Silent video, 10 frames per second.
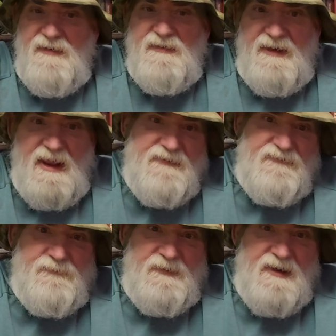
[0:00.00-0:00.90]
the
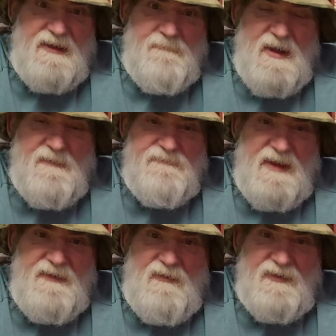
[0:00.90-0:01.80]
glasses would not come off
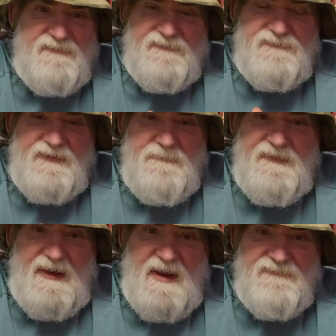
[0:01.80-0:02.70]
at all because they're
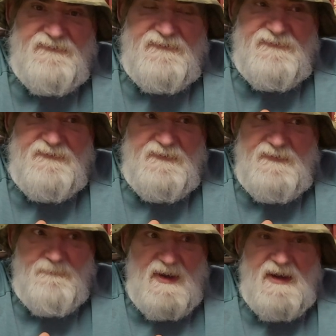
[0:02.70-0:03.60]
safety glasses.
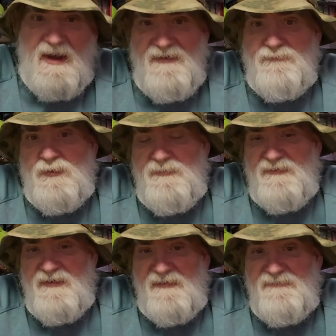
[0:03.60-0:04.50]
So my eyes were
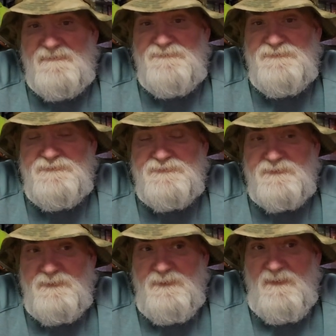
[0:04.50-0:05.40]
protected.
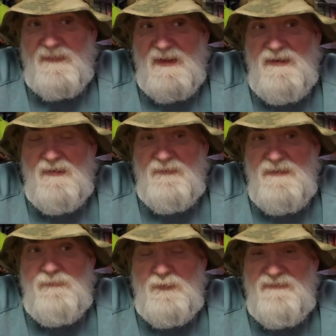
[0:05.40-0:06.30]

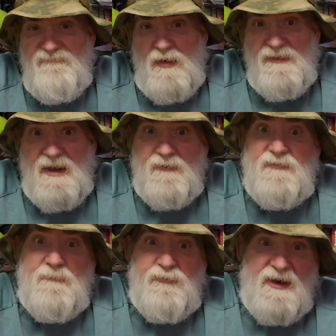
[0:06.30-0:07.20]
Even when you fall down
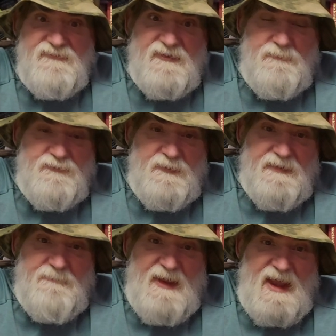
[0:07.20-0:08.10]
or a branch comes
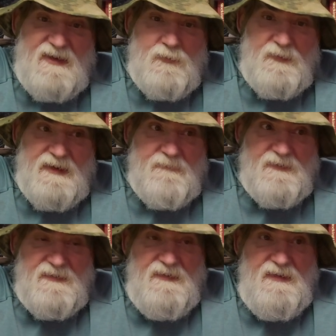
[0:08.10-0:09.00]
swinging back or
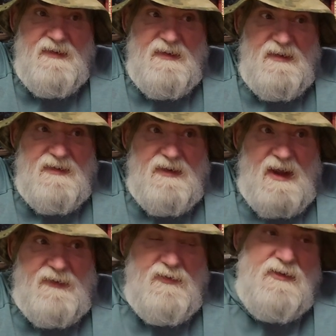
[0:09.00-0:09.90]
whatever.
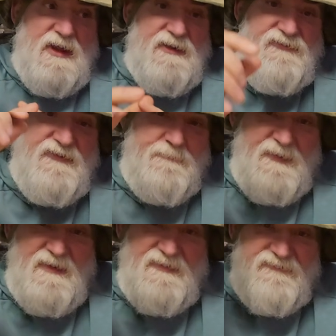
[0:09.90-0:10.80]
I could have got a cheap
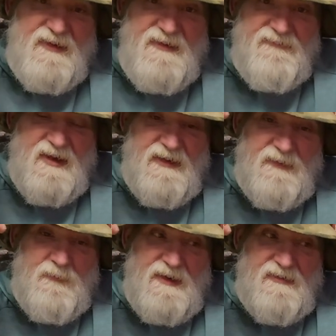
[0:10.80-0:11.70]
pair that slides down
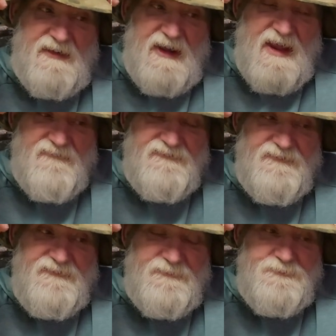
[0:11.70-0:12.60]
like regular
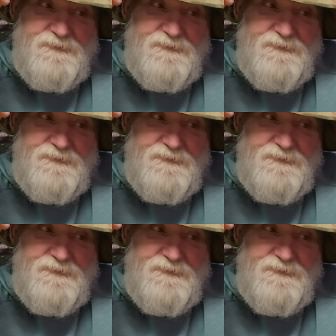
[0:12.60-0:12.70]
glasses.